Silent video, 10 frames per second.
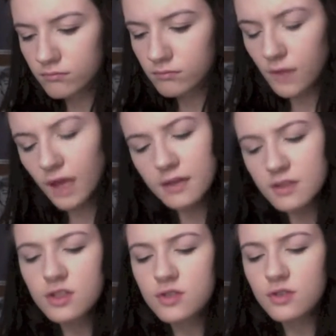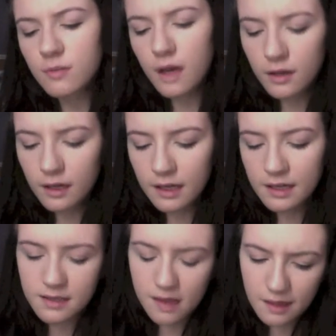guess it's just Dream Powder. I
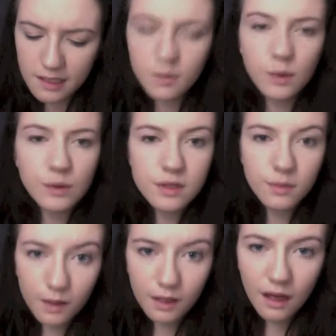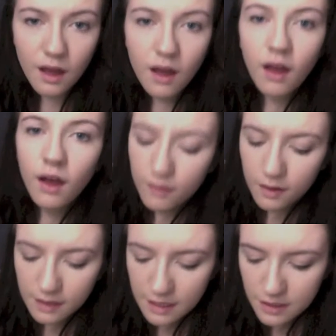think it's supposed to be a
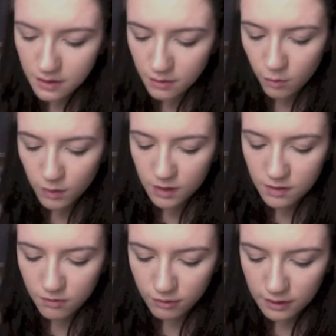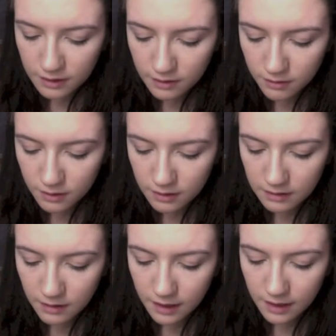foundation, but it's a really
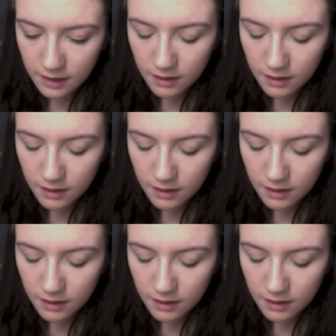light